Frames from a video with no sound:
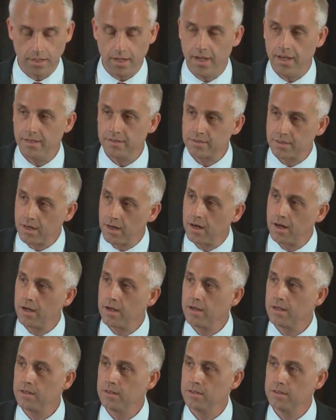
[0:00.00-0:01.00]
As
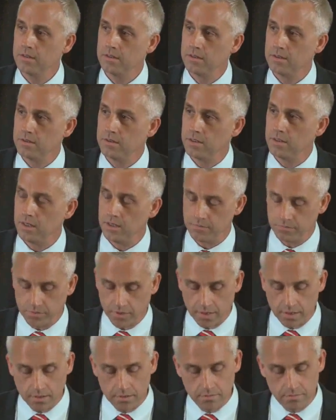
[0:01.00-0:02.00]
I have
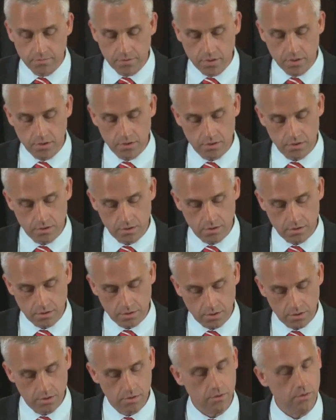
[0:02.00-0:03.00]
loved
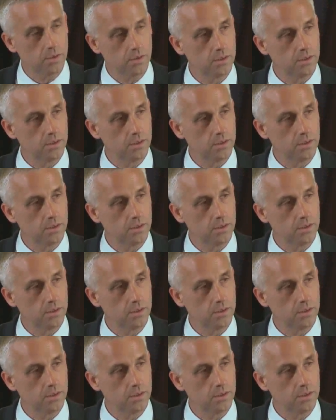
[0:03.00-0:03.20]
you.